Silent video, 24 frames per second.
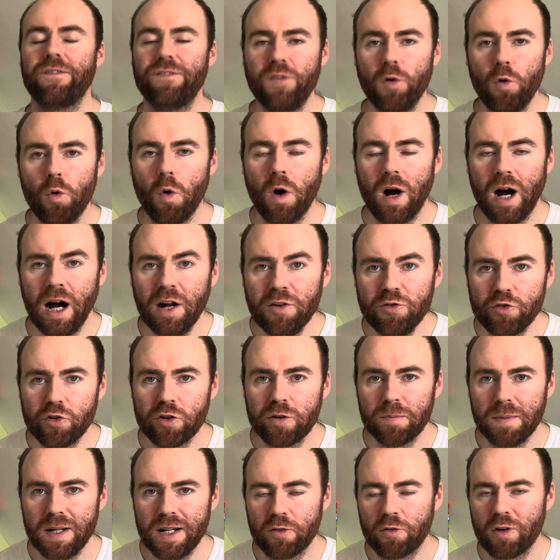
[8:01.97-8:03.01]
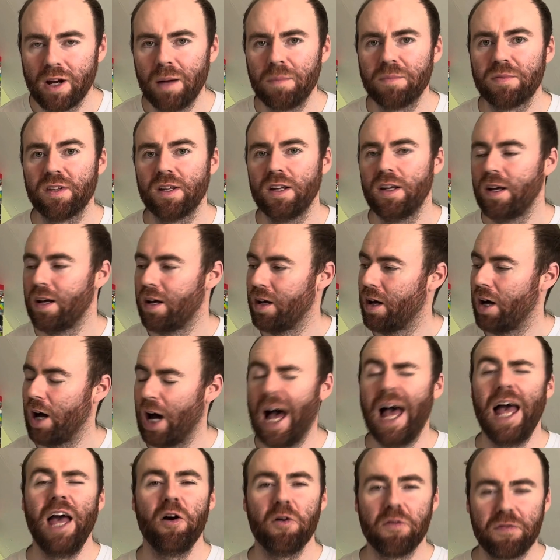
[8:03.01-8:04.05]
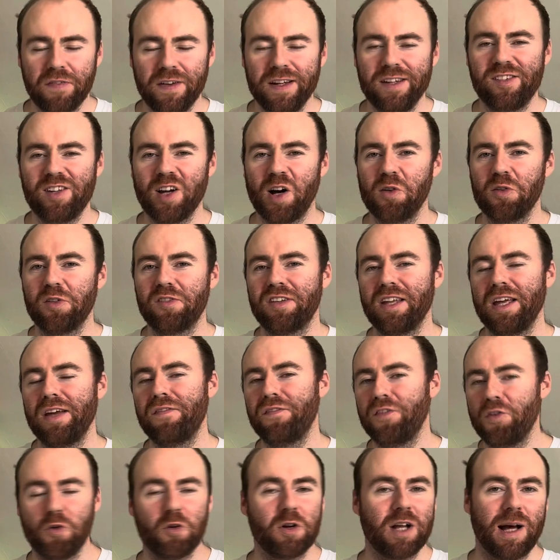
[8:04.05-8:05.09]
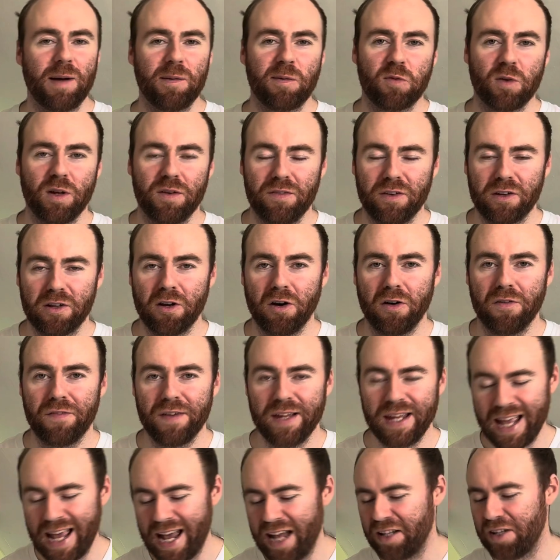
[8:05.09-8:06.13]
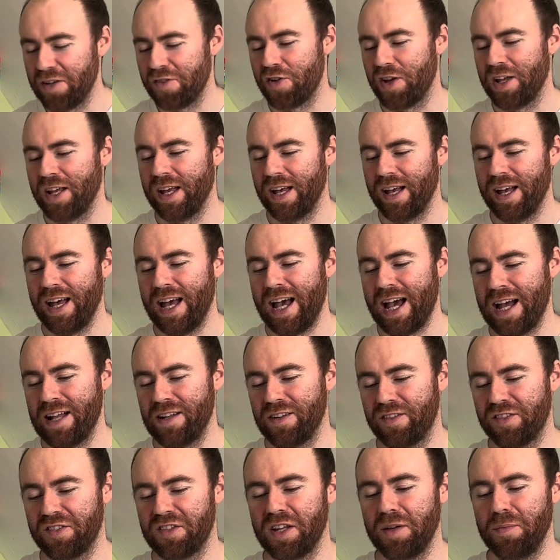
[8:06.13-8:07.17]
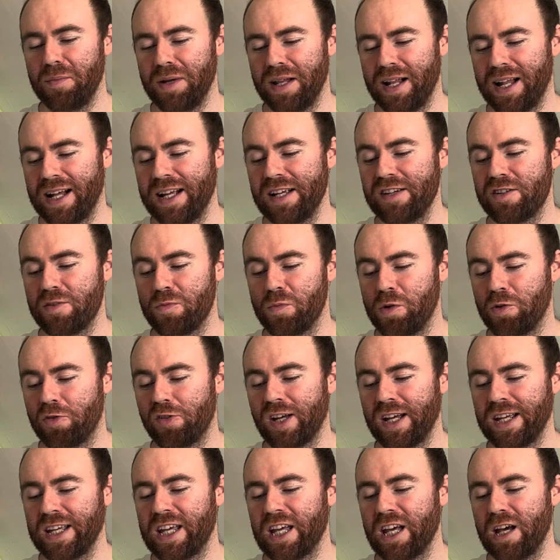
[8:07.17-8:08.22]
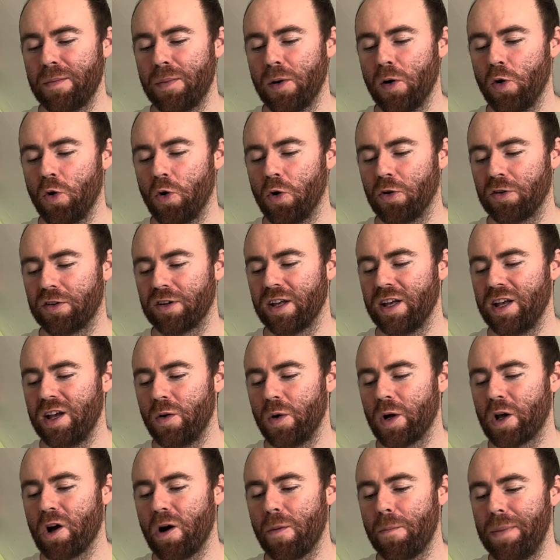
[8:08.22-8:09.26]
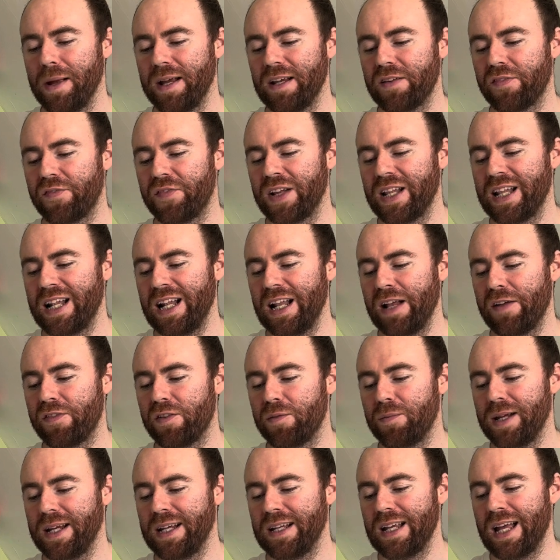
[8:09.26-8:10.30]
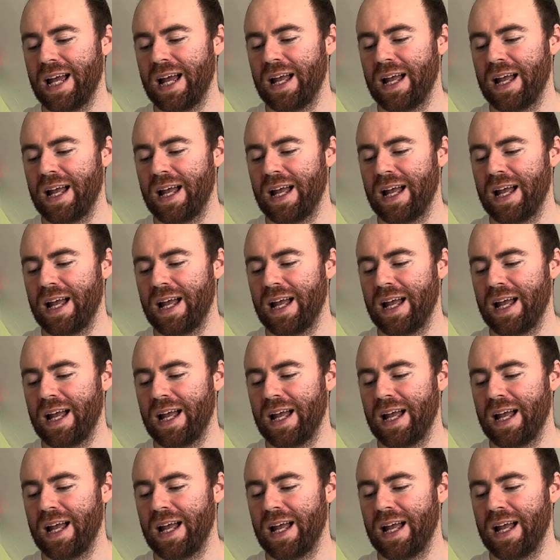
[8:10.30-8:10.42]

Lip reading: 400 milligrams, a healthy dose there, 4 cups worth of coffee, energy and stimulation. We'll take it aboard. We've got beta-phenylethylamine,